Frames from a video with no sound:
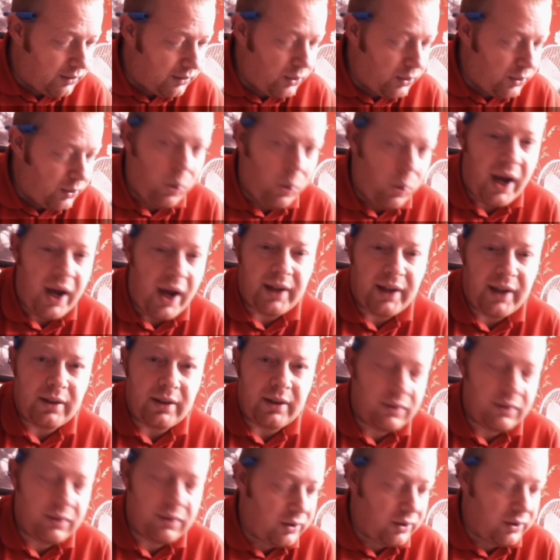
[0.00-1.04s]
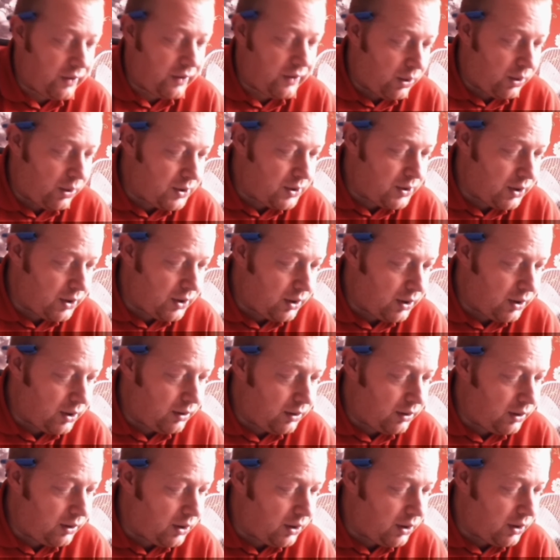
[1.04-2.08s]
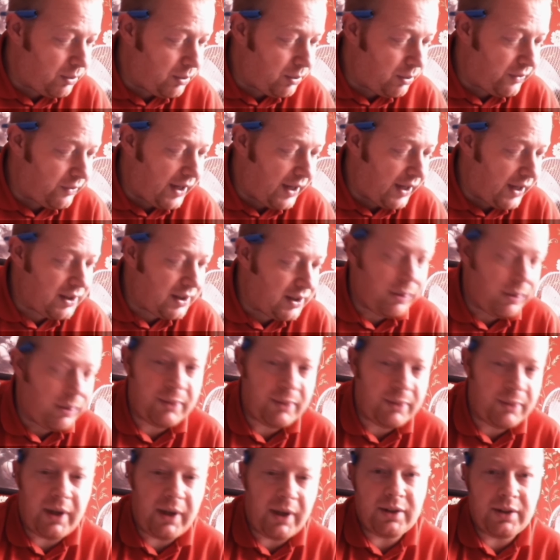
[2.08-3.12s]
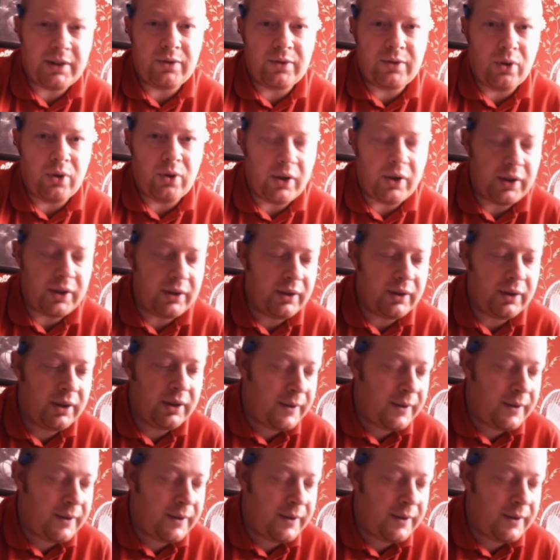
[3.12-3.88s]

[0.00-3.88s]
wording of how to, perfect your perspective drawing.